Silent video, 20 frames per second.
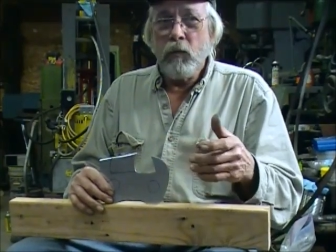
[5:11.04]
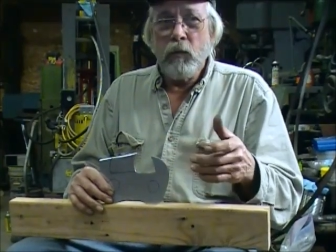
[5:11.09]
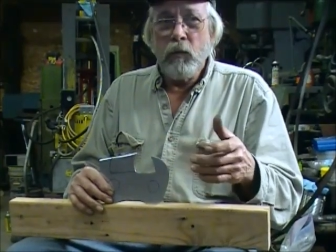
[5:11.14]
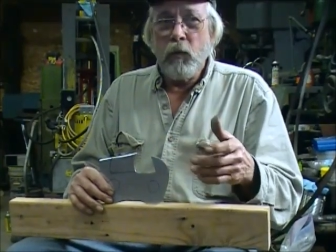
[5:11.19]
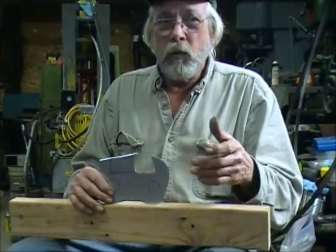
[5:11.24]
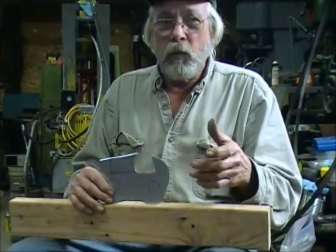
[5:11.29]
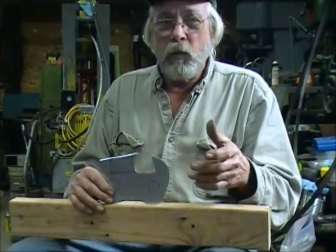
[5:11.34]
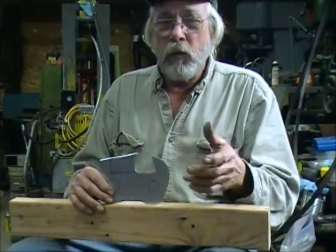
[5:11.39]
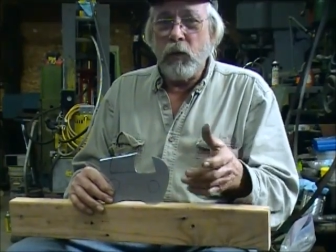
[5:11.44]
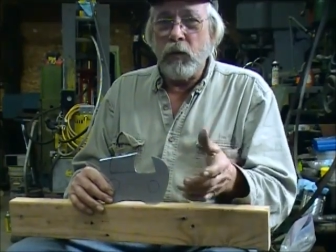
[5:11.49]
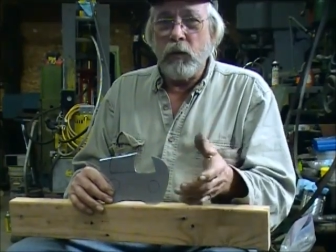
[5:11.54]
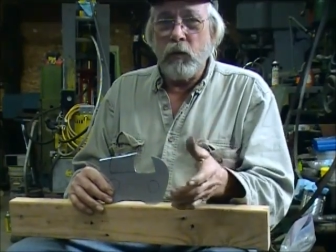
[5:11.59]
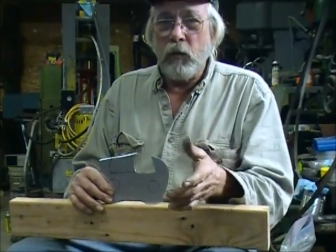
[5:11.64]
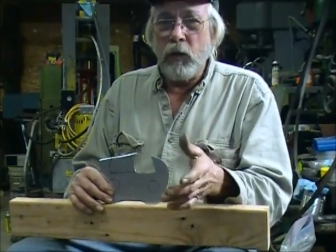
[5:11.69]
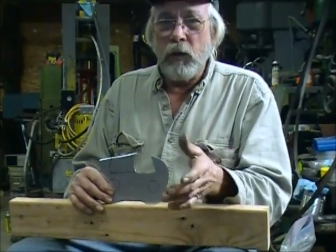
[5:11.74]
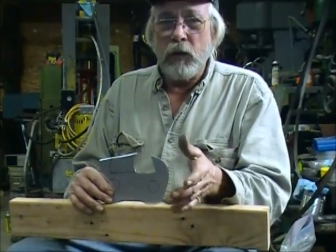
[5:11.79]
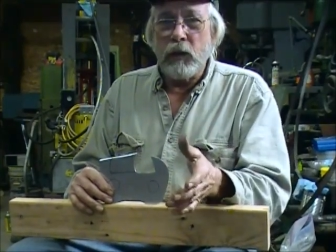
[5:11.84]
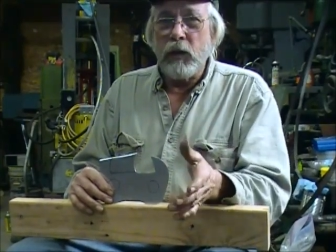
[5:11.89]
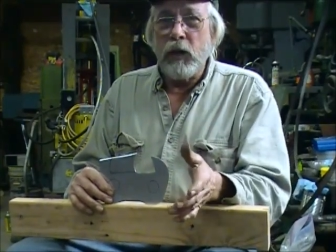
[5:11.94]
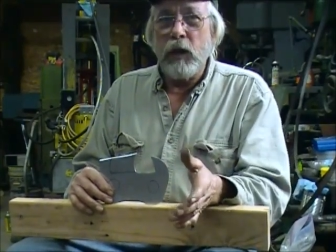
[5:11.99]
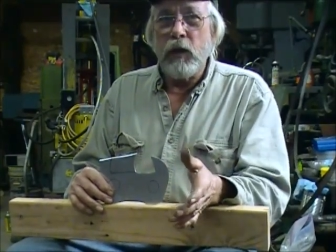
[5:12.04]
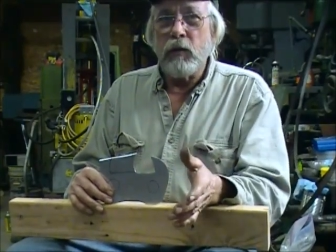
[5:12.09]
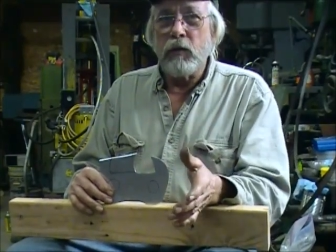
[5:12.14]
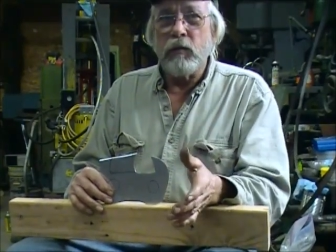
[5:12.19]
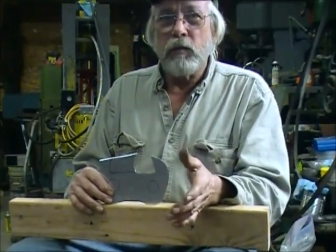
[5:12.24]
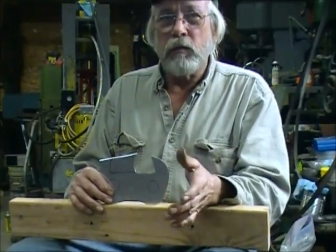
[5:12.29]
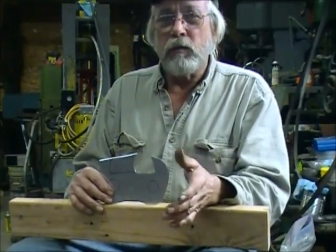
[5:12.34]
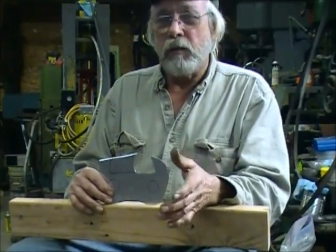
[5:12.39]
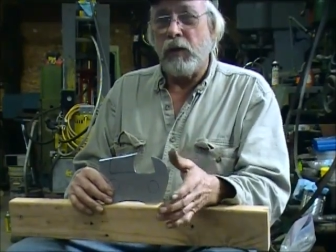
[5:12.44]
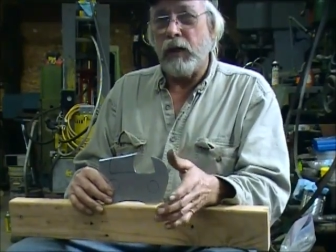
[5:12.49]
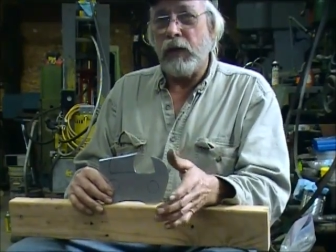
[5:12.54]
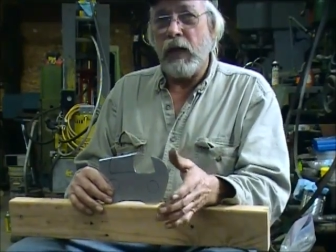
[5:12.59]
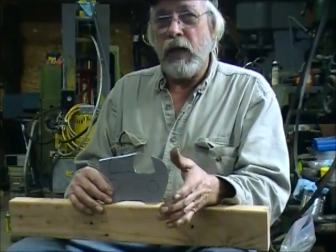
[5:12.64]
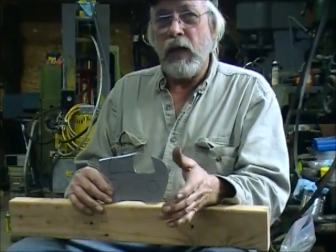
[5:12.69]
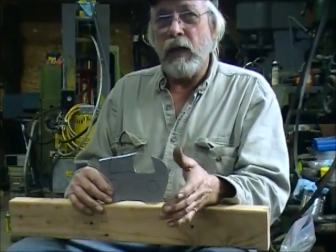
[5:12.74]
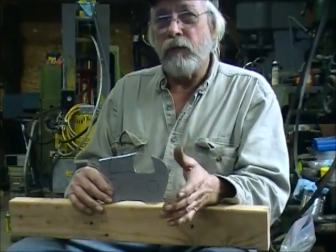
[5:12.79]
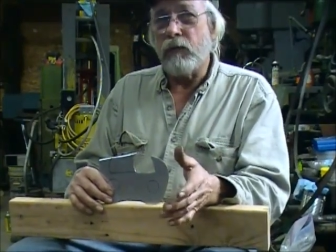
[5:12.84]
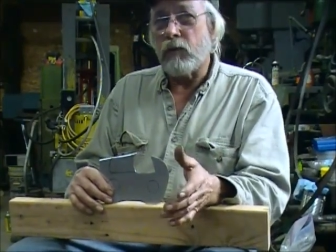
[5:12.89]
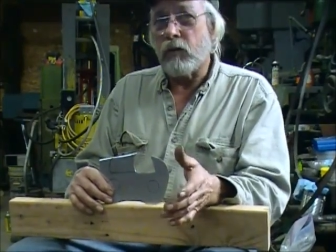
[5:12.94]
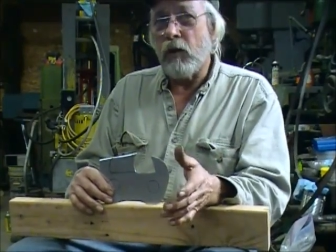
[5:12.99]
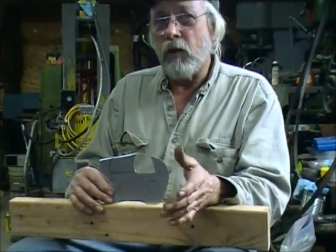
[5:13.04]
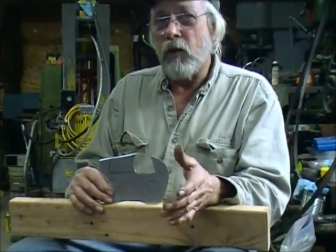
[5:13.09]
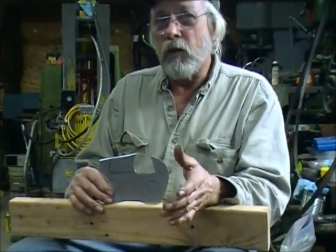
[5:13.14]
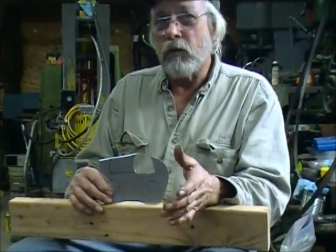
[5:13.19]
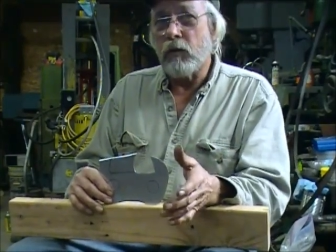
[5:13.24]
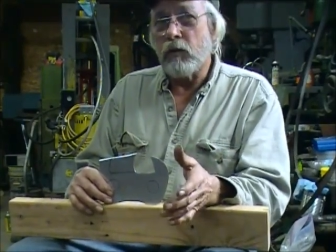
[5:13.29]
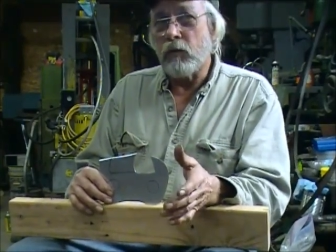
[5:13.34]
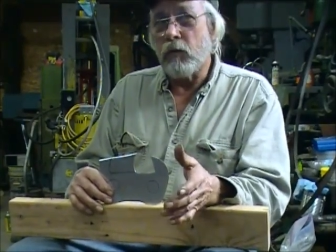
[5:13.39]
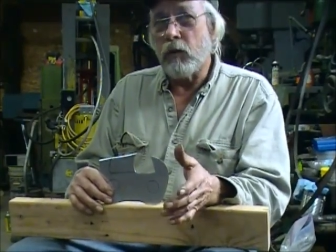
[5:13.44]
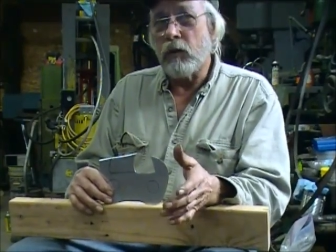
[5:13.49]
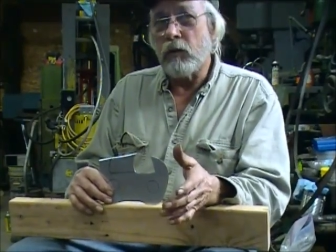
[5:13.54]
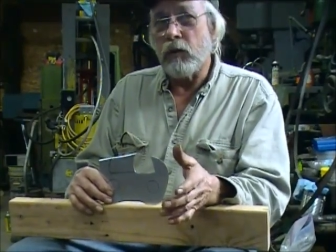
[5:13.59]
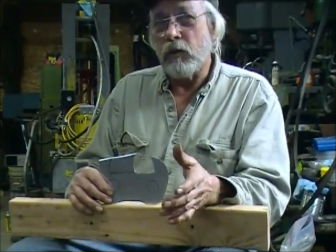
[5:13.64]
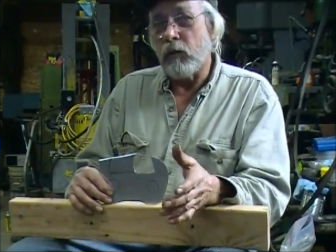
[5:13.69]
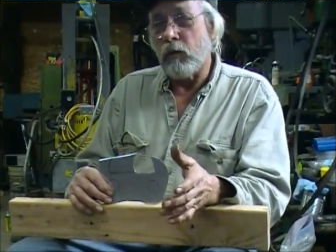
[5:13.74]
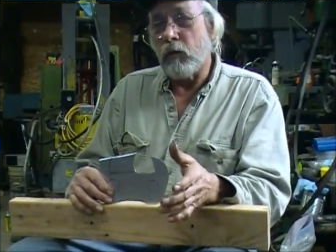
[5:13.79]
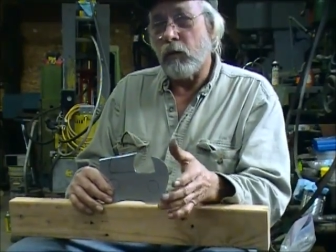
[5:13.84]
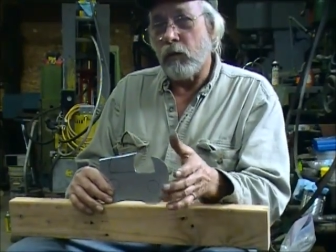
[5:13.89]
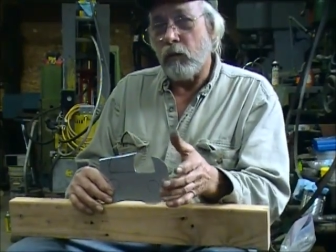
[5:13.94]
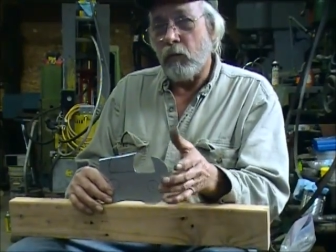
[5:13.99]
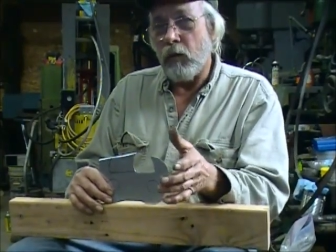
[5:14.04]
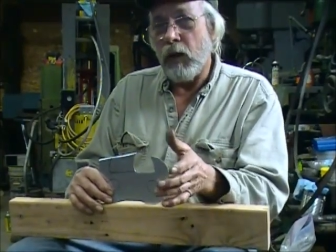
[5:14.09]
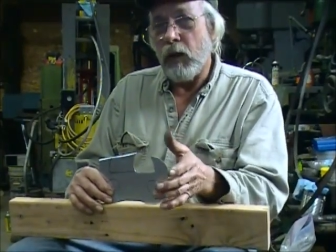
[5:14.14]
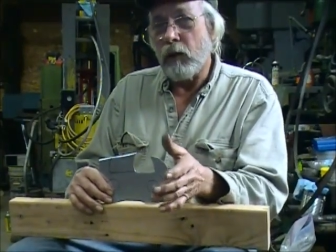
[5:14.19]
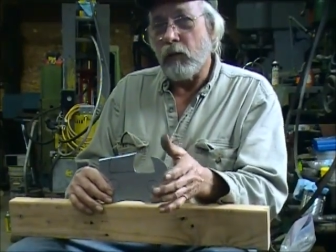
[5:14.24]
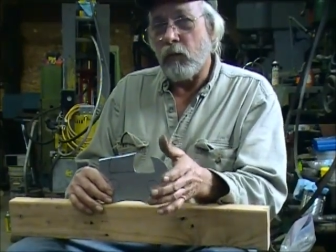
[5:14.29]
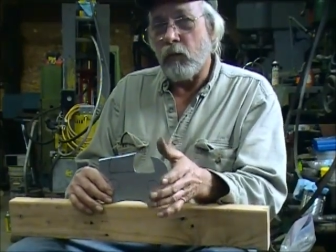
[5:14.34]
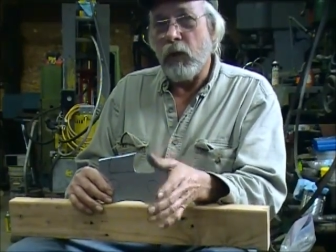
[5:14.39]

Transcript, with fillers: where one one of the cutters are like half as long as the ones on the right,